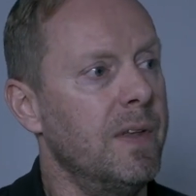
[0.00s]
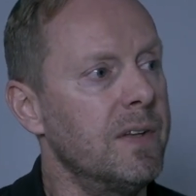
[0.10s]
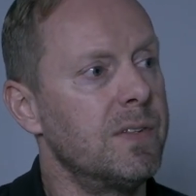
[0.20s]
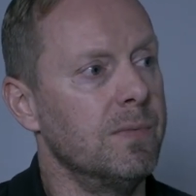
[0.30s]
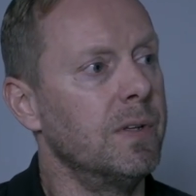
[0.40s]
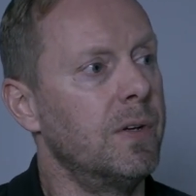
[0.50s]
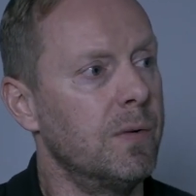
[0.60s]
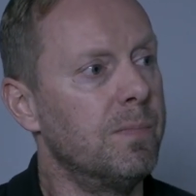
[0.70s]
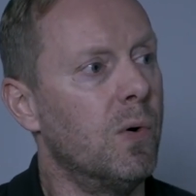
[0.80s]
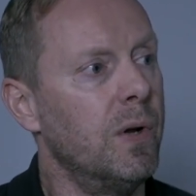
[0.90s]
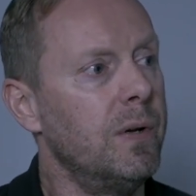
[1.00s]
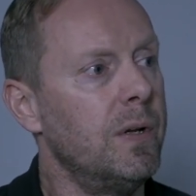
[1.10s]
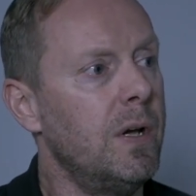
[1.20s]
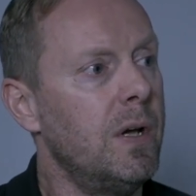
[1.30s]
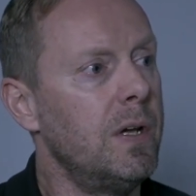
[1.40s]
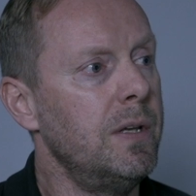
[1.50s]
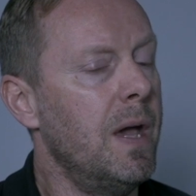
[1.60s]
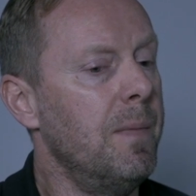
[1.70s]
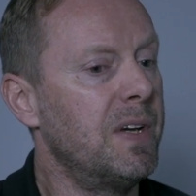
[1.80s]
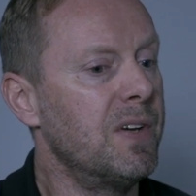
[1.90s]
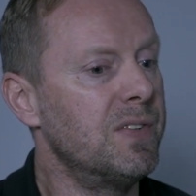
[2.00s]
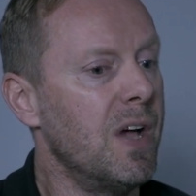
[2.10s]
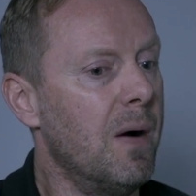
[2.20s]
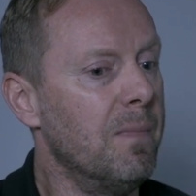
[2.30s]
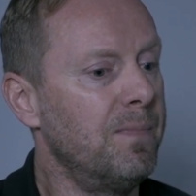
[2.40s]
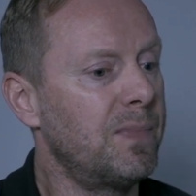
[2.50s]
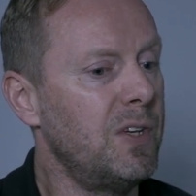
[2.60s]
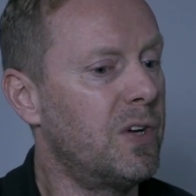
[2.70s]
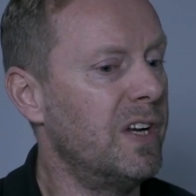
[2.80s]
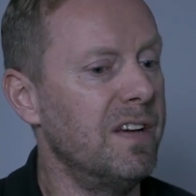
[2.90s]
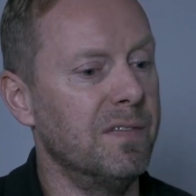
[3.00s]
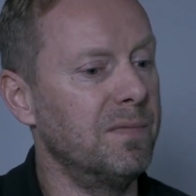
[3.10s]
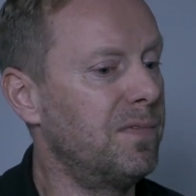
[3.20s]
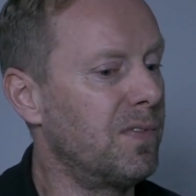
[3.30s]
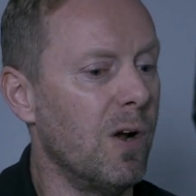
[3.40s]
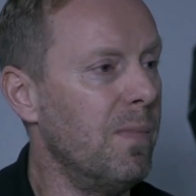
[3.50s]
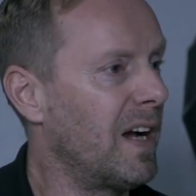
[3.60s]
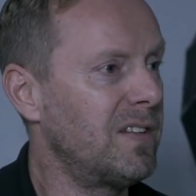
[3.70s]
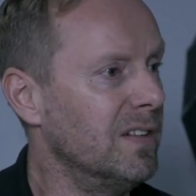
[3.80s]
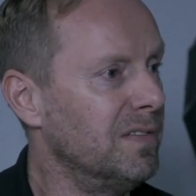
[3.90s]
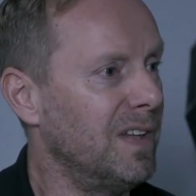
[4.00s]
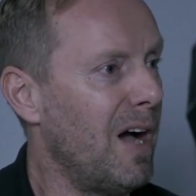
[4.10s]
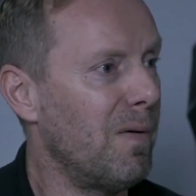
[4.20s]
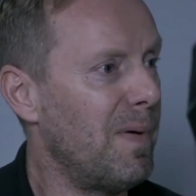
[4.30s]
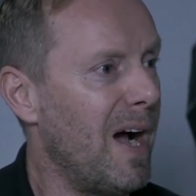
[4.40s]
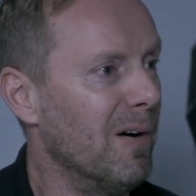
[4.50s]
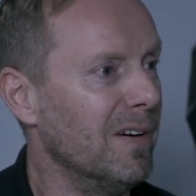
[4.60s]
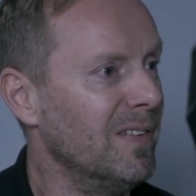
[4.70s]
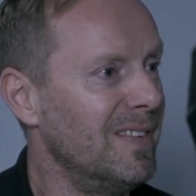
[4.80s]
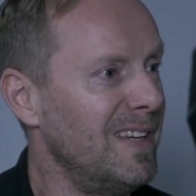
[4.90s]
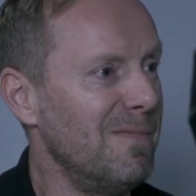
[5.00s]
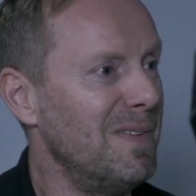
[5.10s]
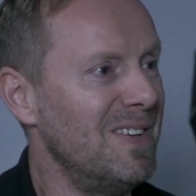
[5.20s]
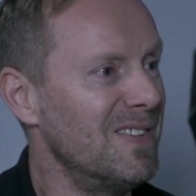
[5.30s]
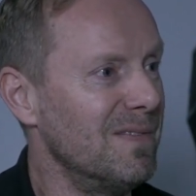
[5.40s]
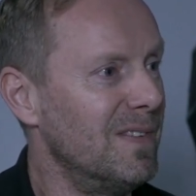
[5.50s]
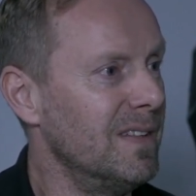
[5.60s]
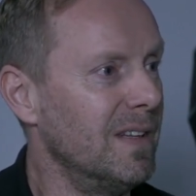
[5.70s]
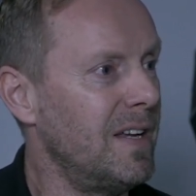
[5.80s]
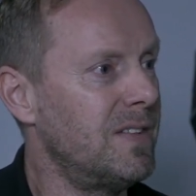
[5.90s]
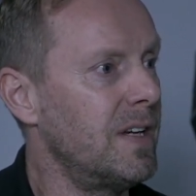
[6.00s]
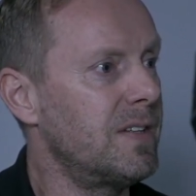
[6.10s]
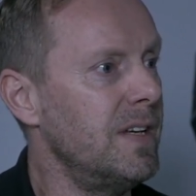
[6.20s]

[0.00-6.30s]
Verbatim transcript: That's a really good point. Yeah, because um, you could even throw back to flower power and the hippies mm. of the late 60s.